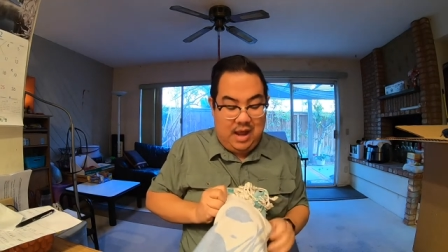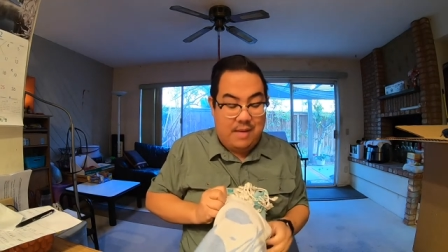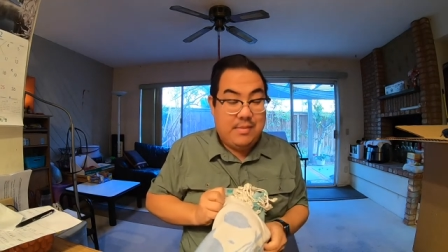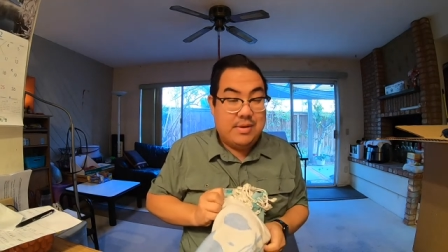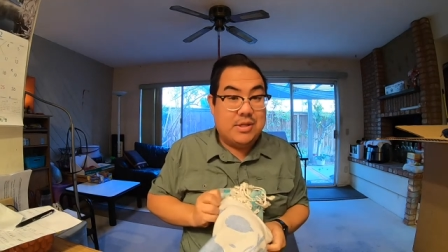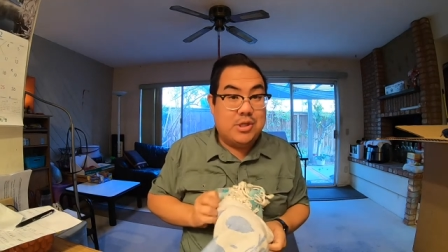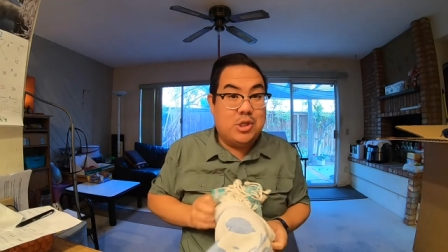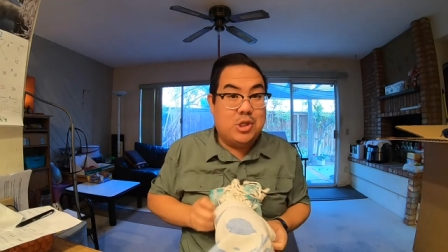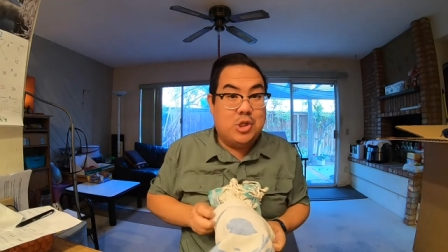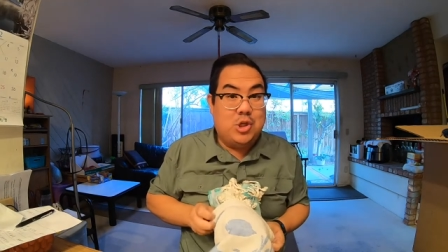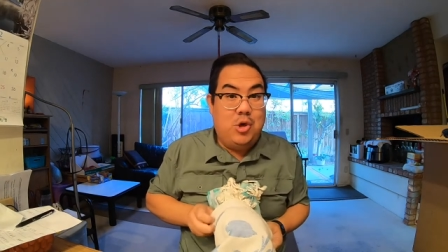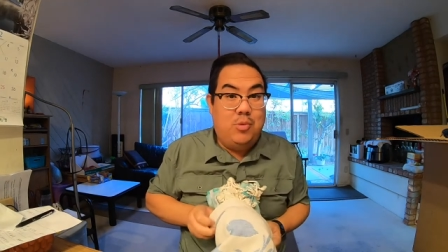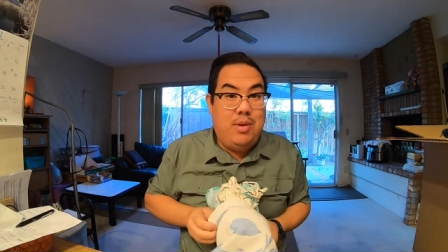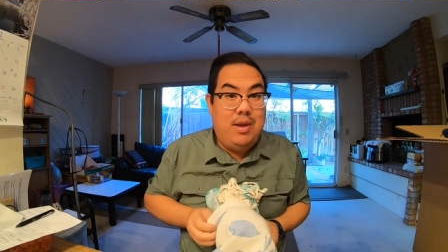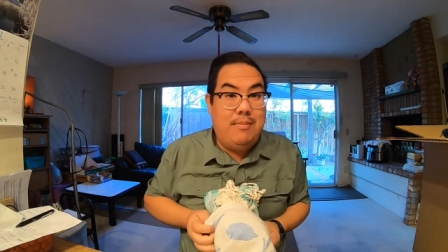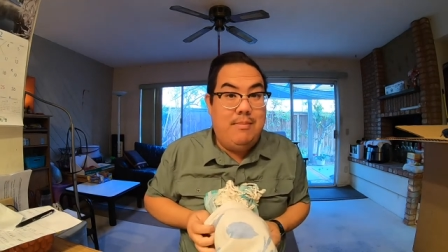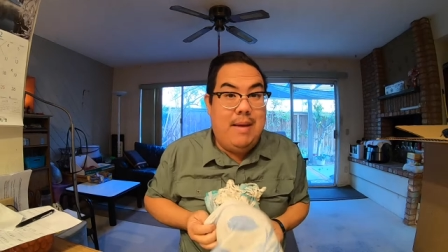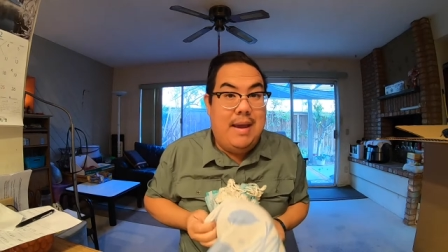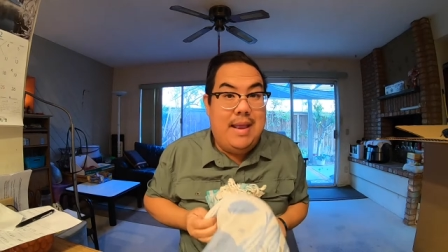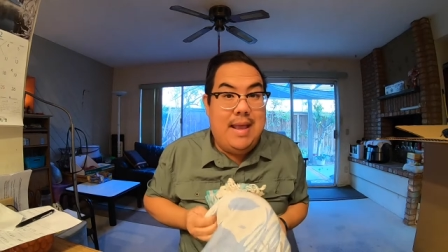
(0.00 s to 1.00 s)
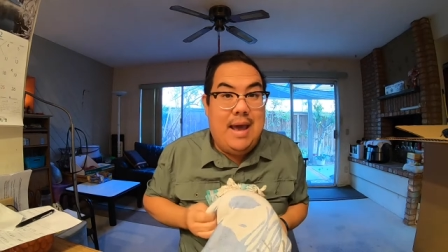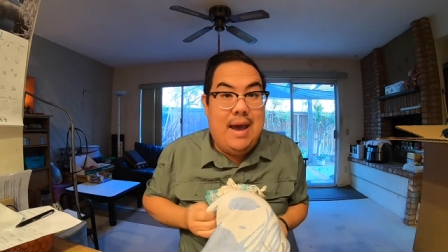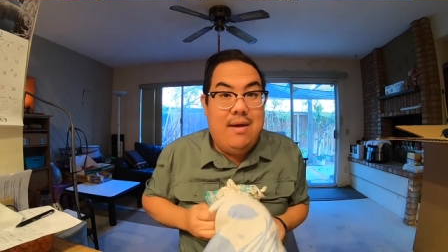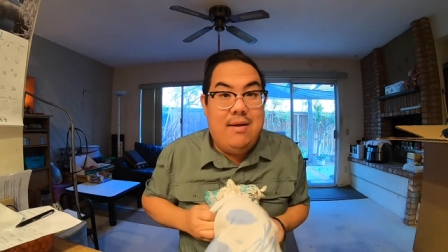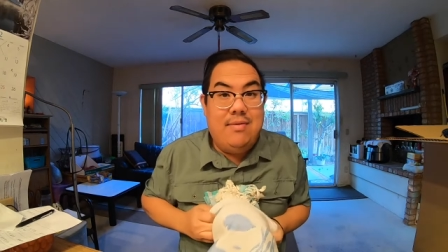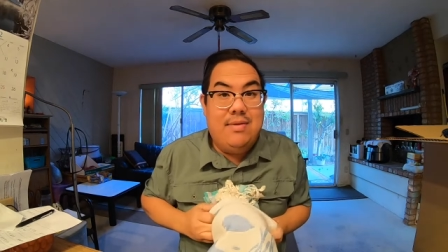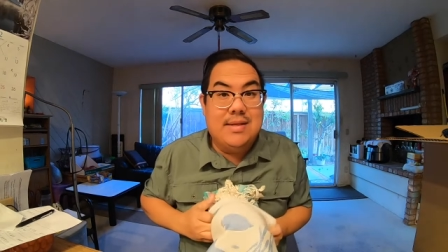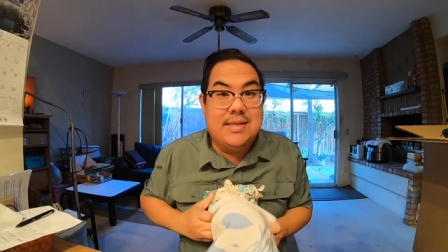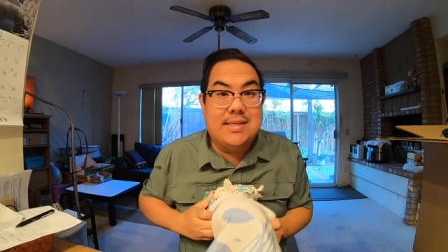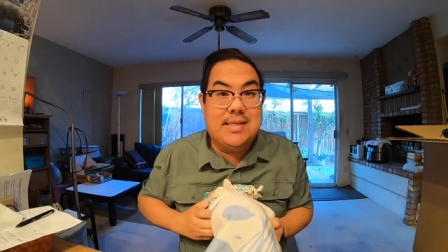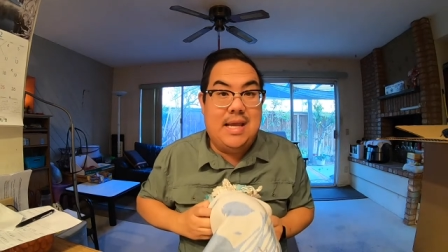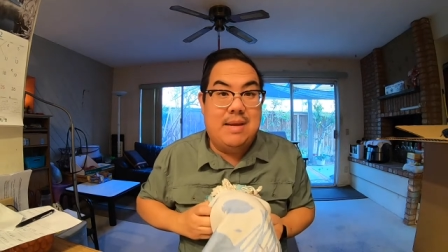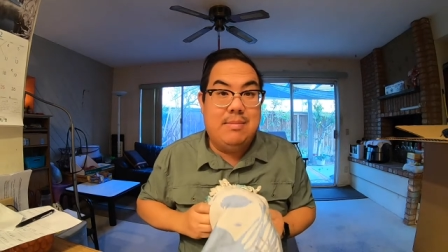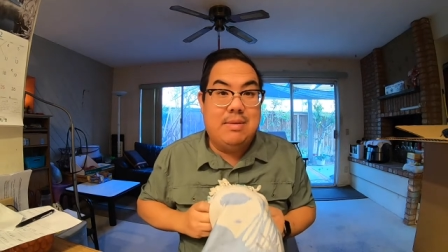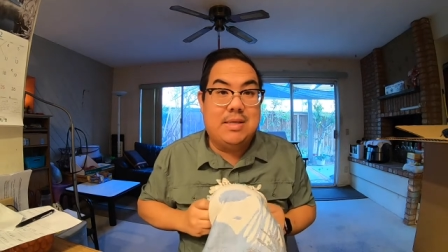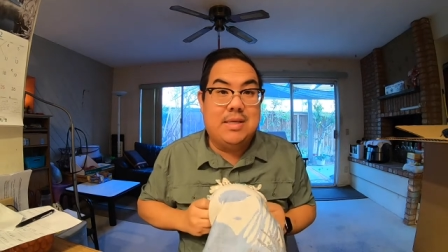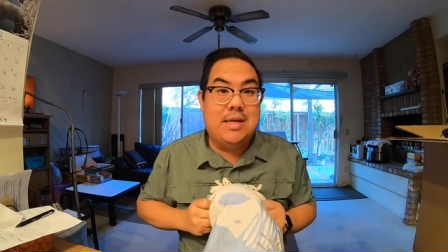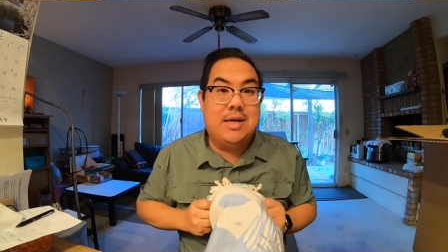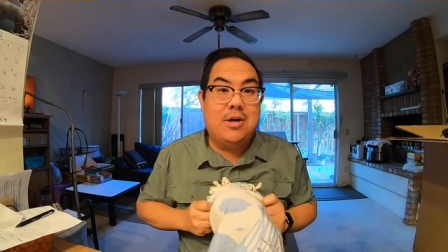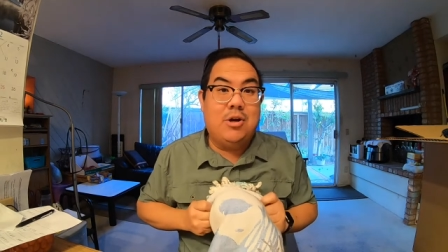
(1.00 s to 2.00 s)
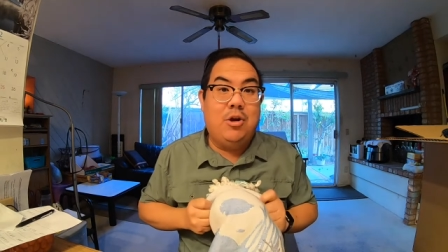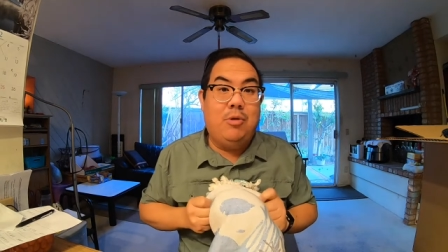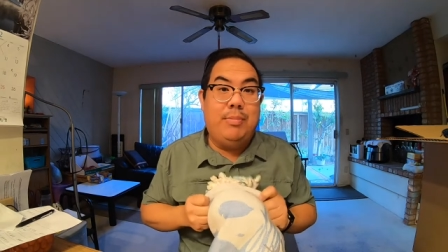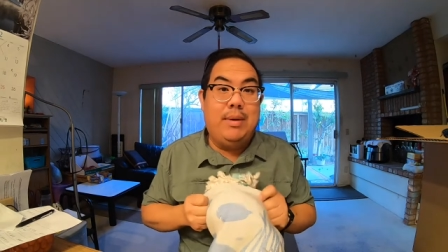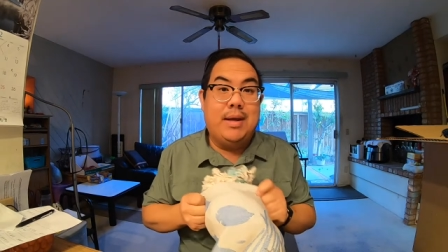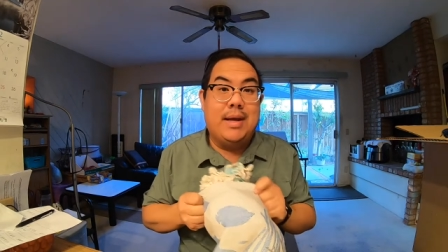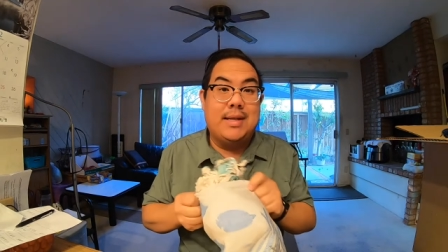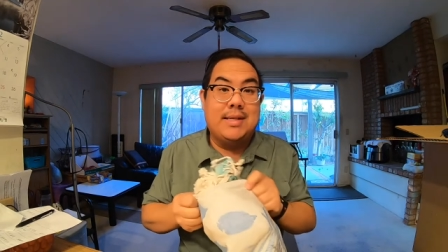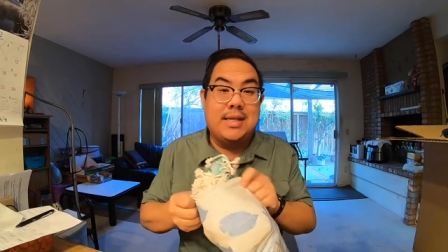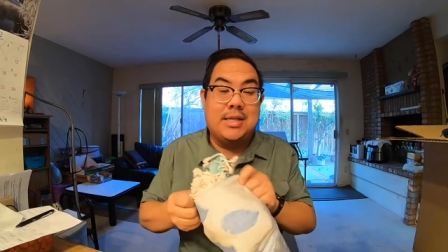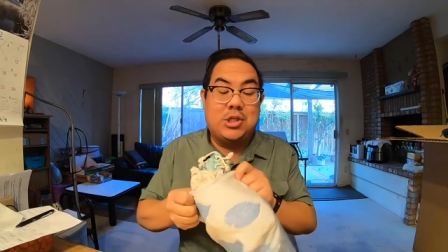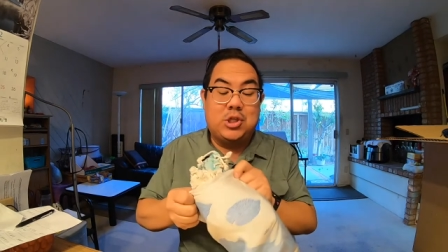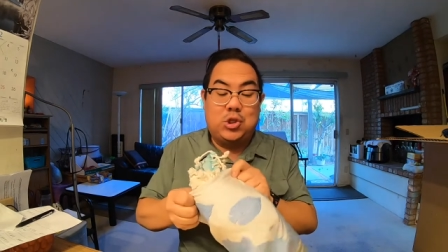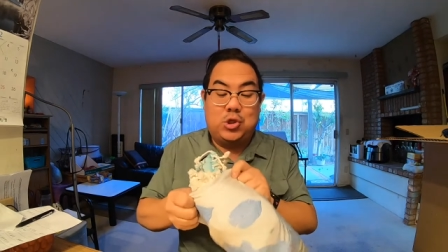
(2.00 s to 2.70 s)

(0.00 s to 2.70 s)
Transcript: I'm assuming made out of the same material because it's